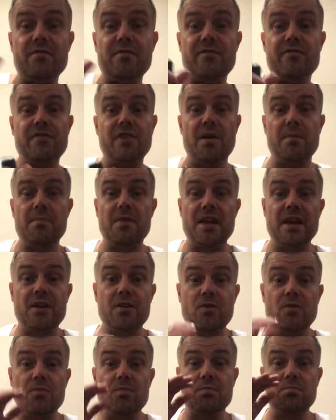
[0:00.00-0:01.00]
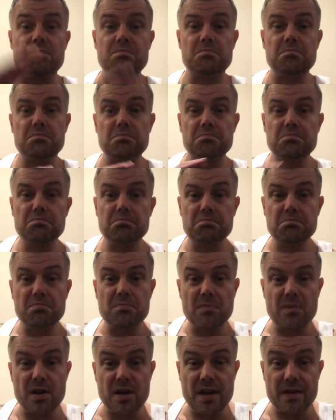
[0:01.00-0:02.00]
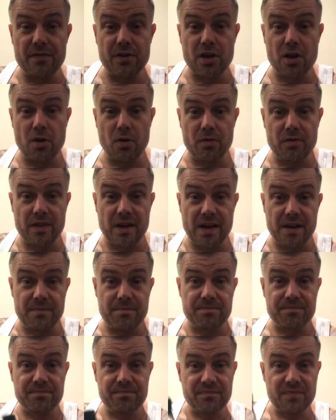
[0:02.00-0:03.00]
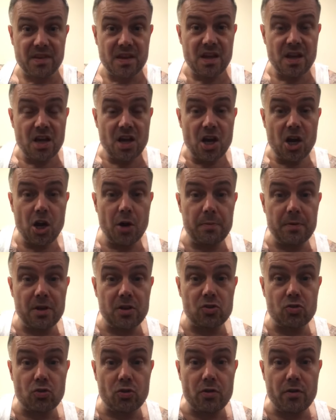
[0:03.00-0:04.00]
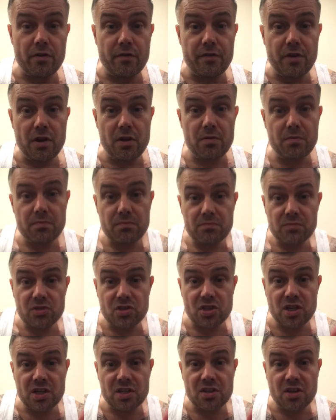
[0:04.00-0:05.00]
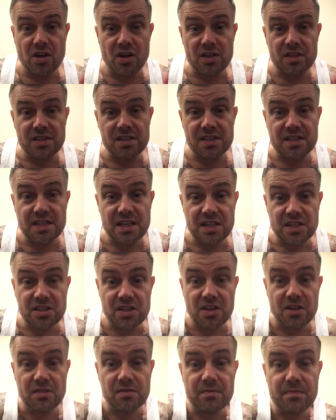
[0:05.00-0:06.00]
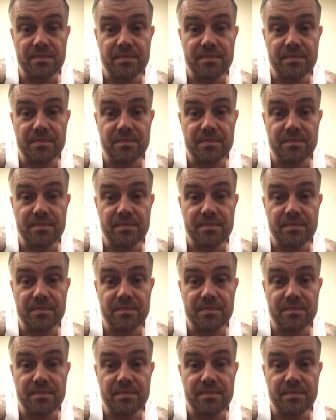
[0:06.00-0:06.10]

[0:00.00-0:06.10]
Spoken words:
from Lidl, I'll have a go on that. Hope you enjoyed the review. Cheers guys, see you soon.